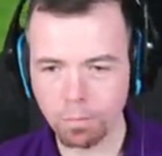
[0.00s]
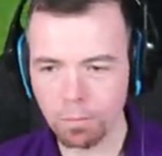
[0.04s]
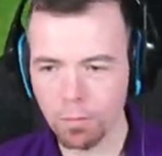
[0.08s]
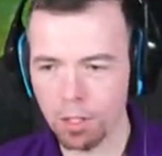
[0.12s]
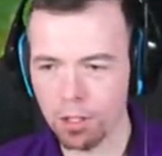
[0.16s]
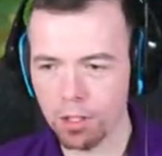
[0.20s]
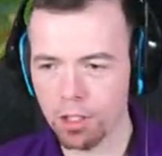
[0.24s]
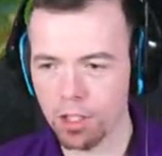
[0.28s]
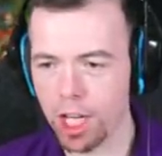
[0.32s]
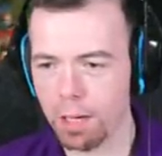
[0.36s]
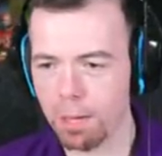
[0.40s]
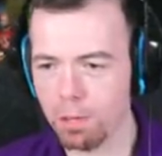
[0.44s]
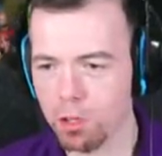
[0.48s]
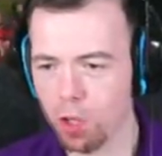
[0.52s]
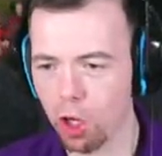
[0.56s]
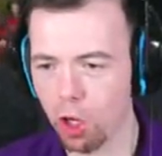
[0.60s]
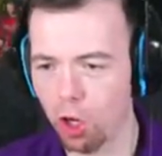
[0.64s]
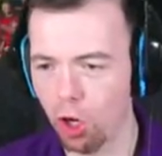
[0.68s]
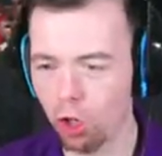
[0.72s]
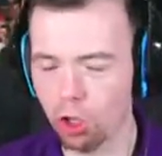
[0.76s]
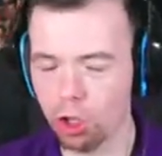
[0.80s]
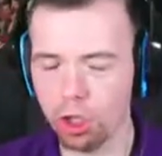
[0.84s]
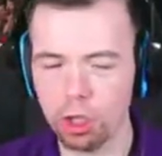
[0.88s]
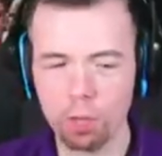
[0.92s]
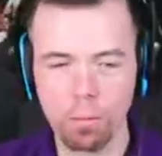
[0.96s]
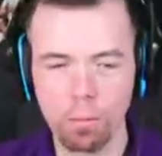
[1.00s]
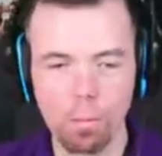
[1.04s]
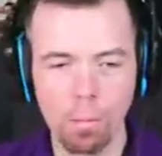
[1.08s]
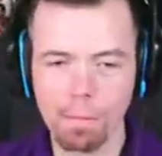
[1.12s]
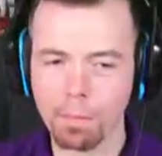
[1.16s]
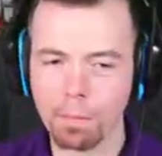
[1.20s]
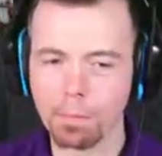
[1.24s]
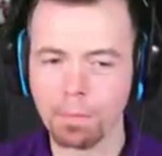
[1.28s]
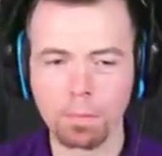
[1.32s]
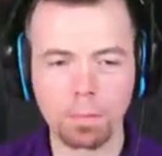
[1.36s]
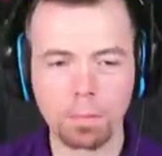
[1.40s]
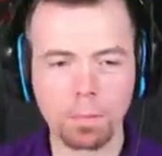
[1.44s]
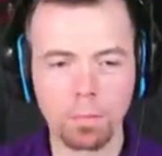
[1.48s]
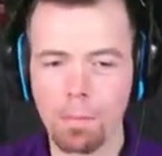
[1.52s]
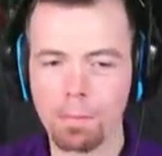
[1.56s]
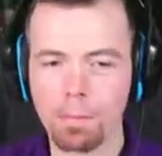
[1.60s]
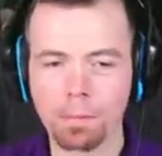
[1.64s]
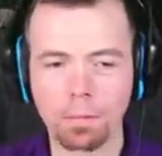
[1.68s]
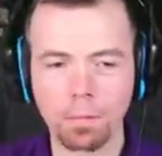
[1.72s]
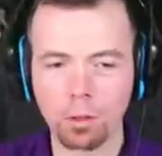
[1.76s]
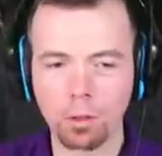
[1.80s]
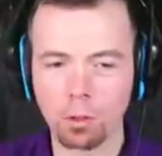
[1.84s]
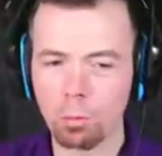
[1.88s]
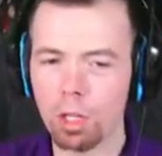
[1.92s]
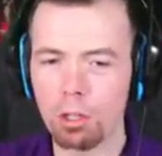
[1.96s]
Team talk.
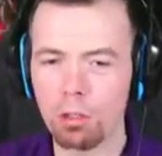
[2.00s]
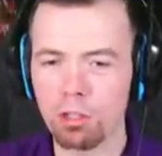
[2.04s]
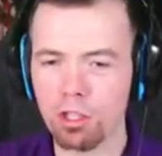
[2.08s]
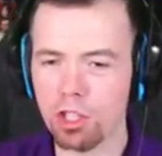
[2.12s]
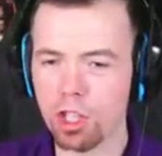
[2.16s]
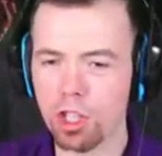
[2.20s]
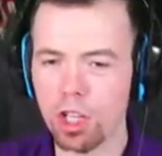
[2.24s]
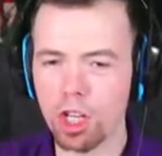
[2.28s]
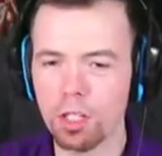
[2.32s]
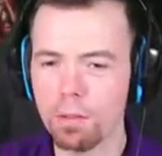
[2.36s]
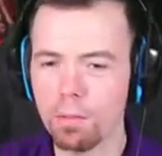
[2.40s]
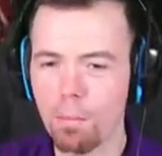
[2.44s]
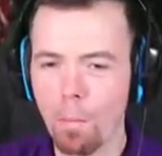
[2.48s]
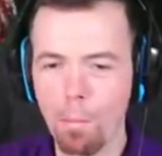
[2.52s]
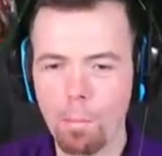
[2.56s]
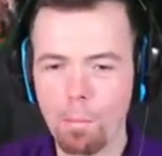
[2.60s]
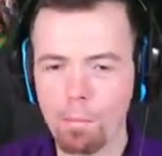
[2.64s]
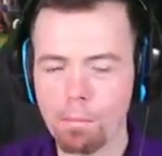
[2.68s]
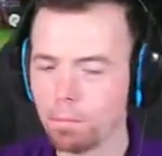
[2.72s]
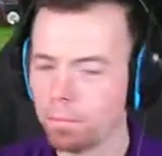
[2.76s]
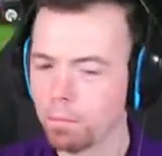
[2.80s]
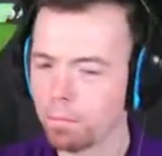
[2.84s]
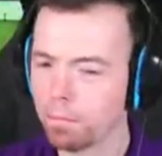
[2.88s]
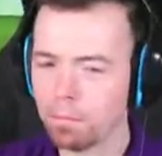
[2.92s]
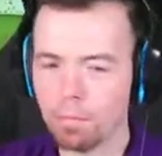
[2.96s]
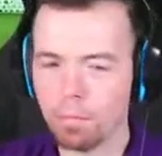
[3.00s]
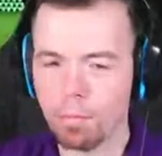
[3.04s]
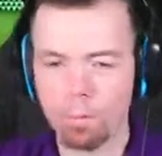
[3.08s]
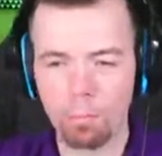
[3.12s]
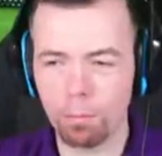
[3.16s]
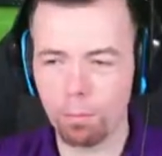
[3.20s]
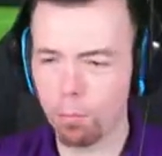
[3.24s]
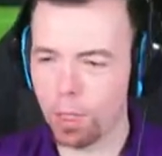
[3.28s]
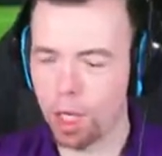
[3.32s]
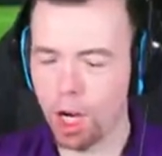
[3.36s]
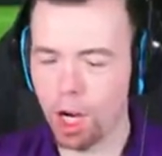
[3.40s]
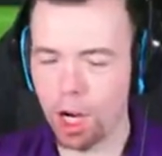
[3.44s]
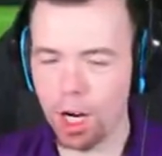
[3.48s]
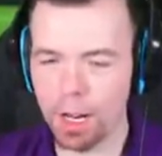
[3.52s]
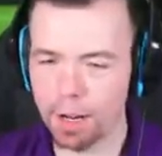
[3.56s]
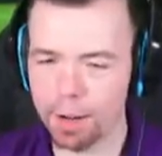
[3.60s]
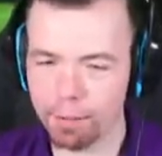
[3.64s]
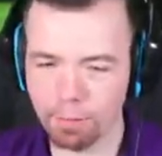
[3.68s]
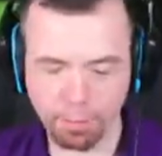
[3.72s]
Wilson. We got it.